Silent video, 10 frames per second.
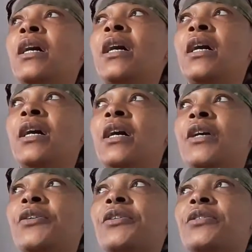
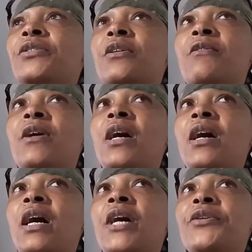And so
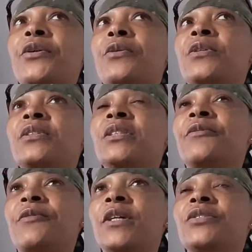I know the
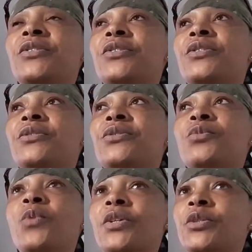difference to
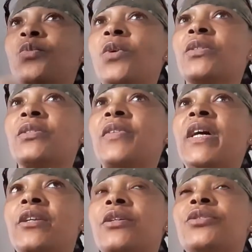what it was
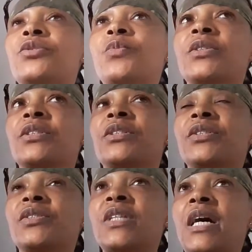then to what it
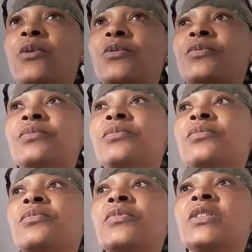is now.
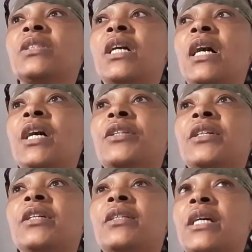And
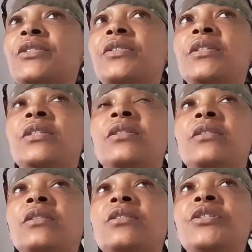it has
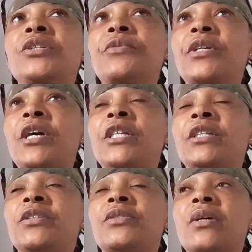
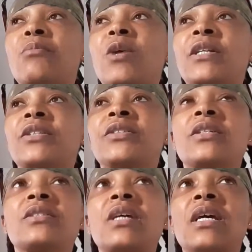deteriorated somewhat. It's the
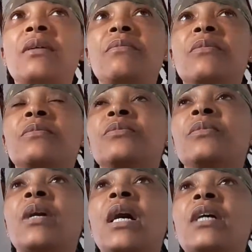same
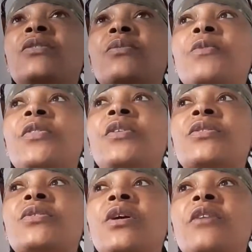as with the
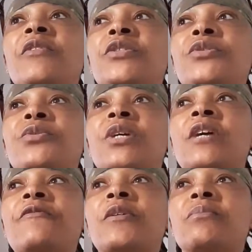service you
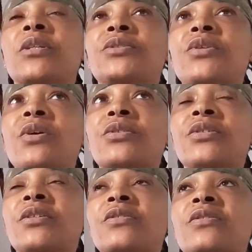get from the
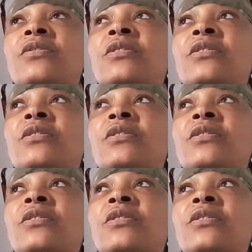doctors.